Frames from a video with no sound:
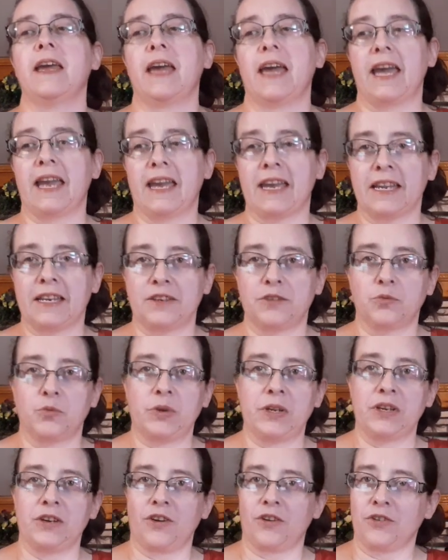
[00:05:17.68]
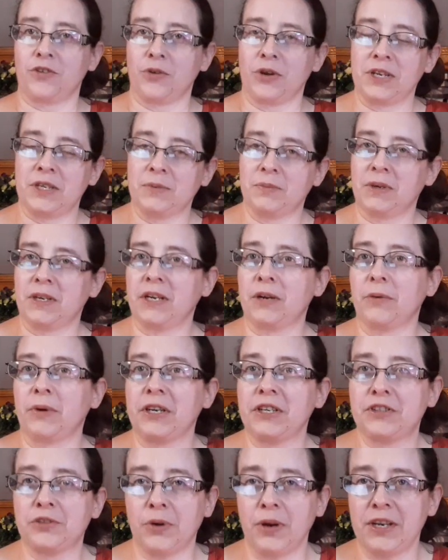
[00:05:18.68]
and we are going to buddy
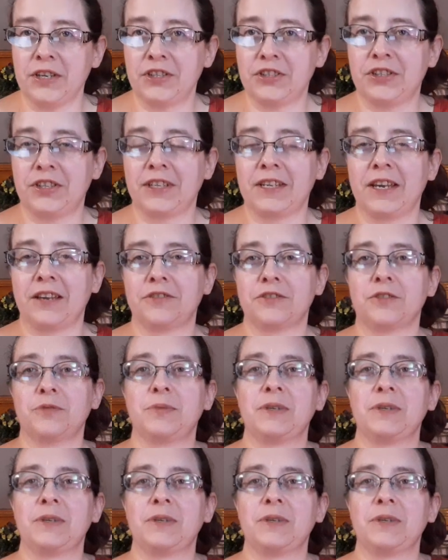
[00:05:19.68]
read Trench together